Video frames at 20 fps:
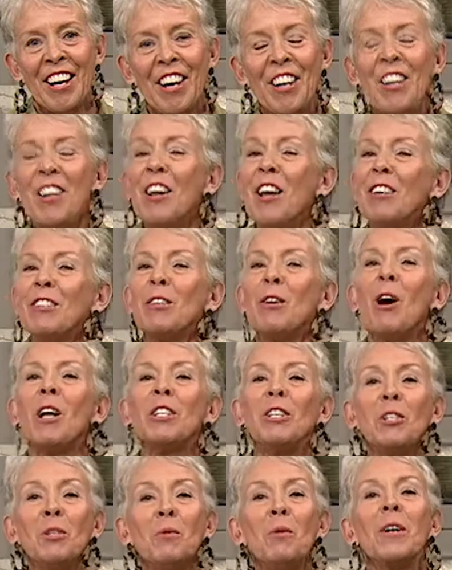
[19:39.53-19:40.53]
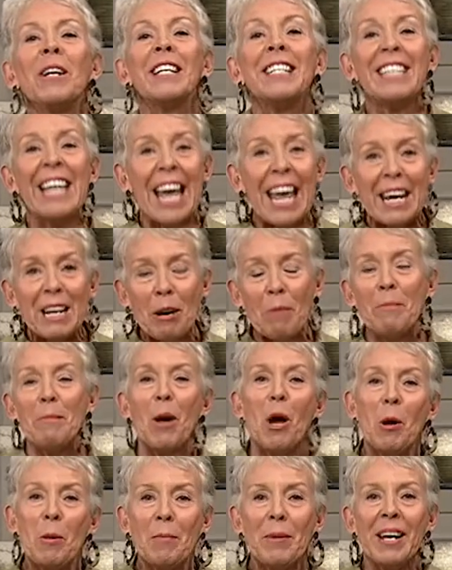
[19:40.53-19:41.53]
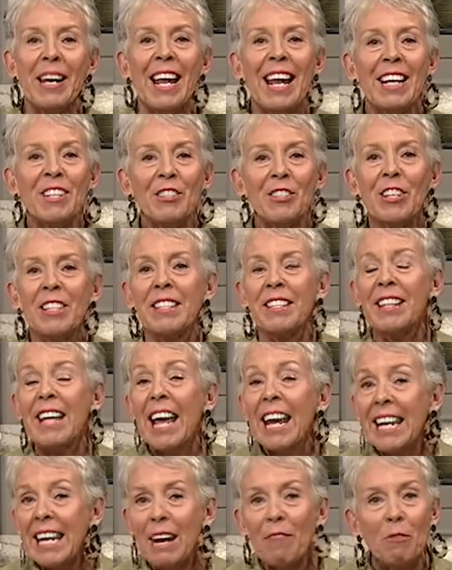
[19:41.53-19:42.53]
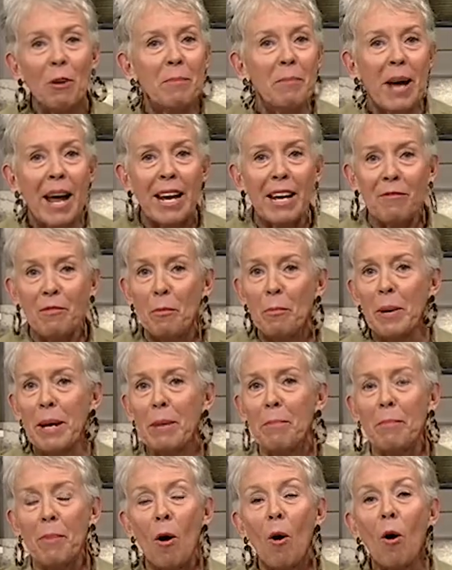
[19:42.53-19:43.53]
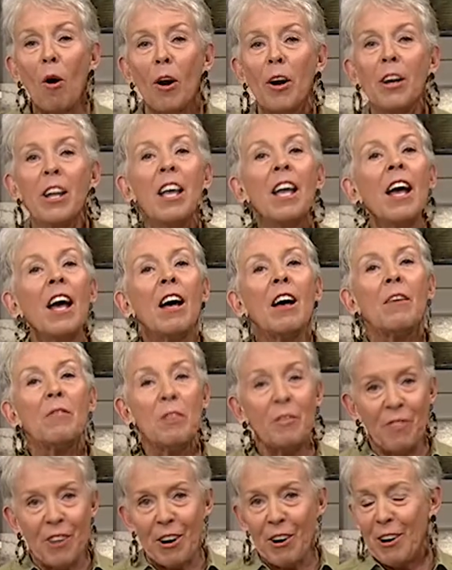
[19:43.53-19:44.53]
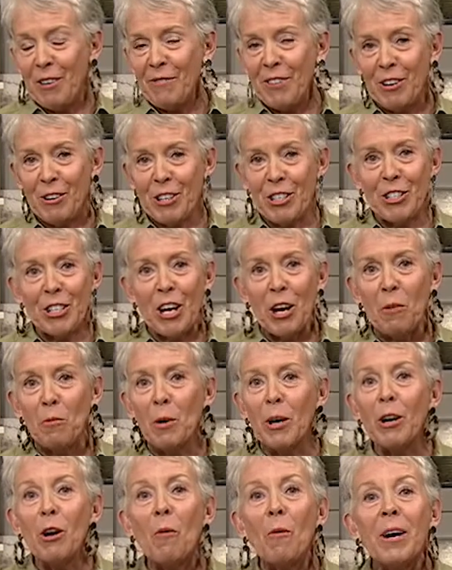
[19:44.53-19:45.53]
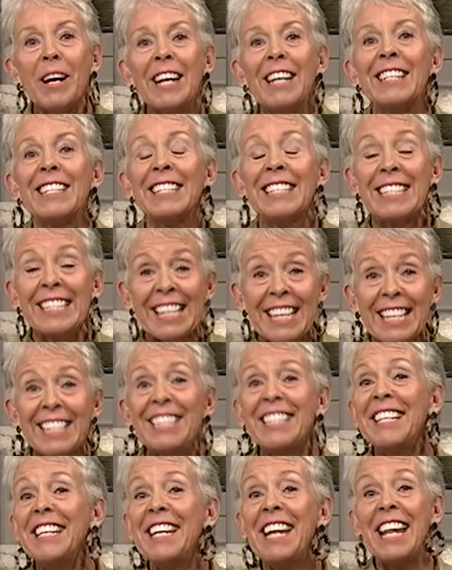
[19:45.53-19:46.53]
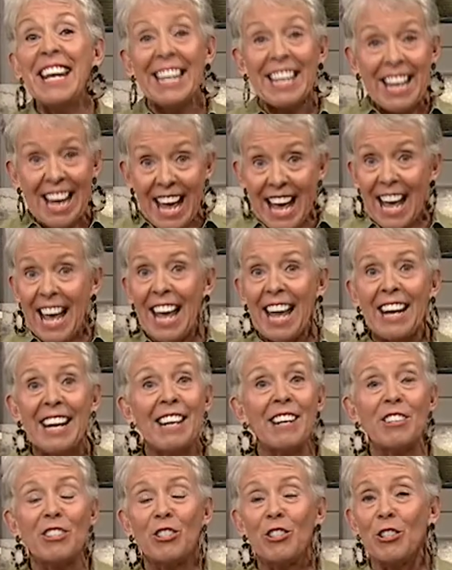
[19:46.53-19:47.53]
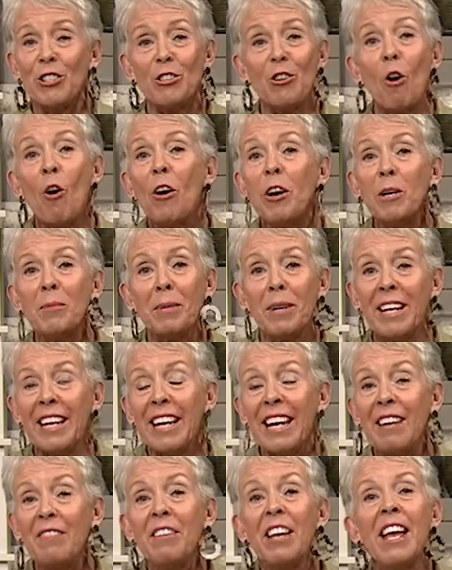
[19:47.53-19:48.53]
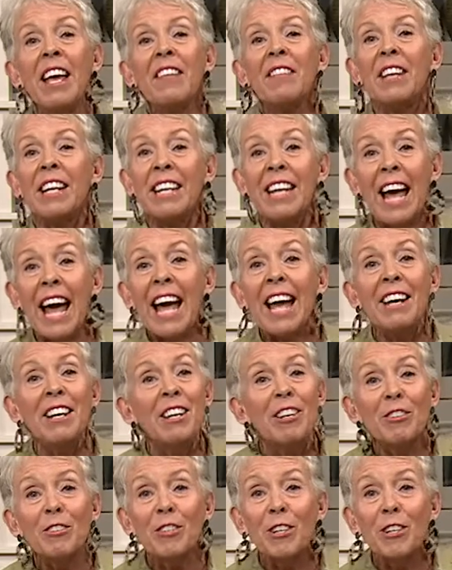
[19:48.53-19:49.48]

You know, so I just want to take a moment and just thank everybody for being part of the Very Vera Show. We're going into season nine, and it's just hard to believe that nine years